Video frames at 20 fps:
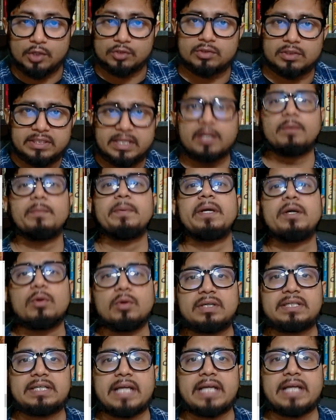So there will be
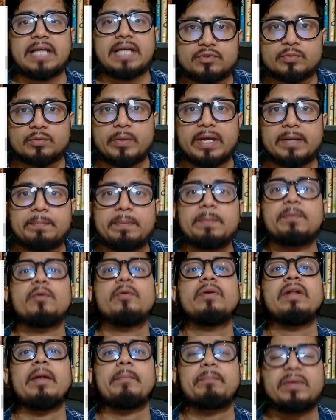good times when people
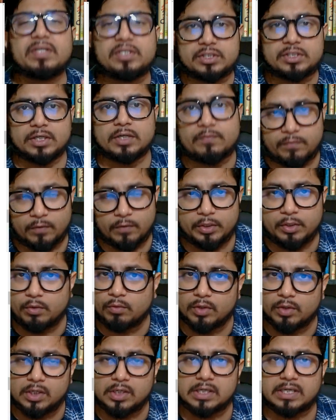will appreciate for your
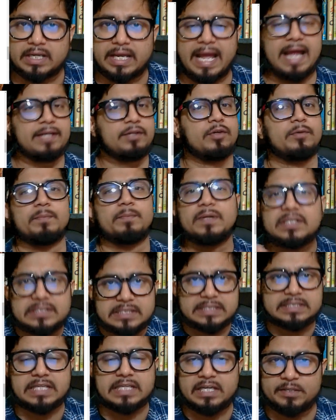work and your
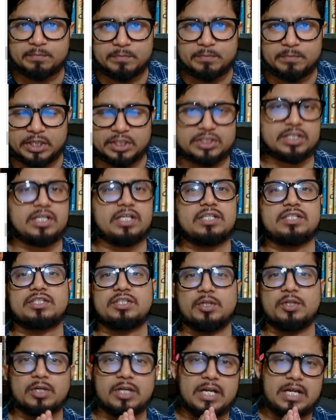birthday
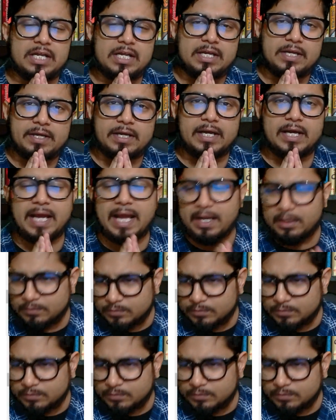celebrations, your uh,